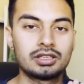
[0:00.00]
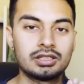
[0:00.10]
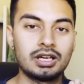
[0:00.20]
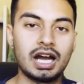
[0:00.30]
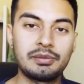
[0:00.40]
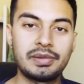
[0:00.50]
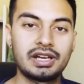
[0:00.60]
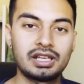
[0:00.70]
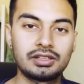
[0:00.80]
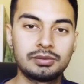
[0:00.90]
I made
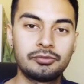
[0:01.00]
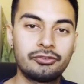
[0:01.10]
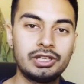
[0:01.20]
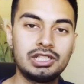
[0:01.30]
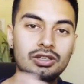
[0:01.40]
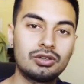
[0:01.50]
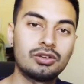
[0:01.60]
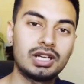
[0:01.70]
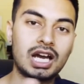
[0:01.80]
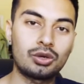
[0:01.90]
a video
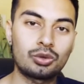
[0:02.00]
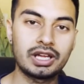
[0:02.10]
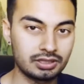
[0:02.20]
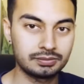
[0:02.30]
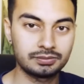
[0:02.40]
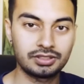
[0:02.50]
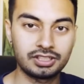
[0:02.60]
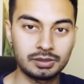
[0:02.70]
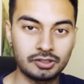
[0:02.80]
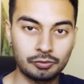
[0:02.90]
on how to write a
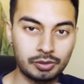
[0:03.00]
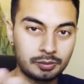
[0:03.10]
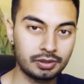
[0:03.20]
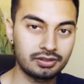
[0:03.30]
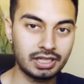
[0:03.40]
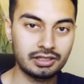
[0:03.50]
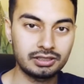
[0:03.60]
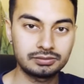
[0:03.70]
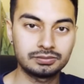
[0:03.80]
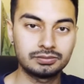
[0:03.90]
statement of purpose letter.
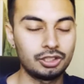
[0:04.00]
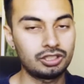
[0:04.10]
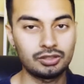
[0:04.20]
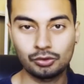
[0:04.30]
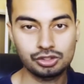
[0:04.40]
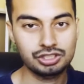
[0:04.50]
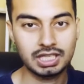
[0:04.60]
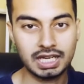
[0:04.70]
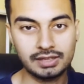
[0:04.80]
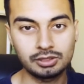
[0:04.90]
You can watch
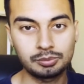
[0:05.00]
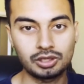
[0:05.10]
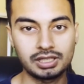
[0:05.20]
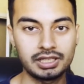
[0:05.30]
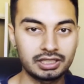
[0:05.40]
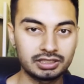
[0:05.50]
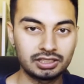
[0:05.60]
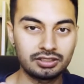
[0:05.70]
that. I will put a link in the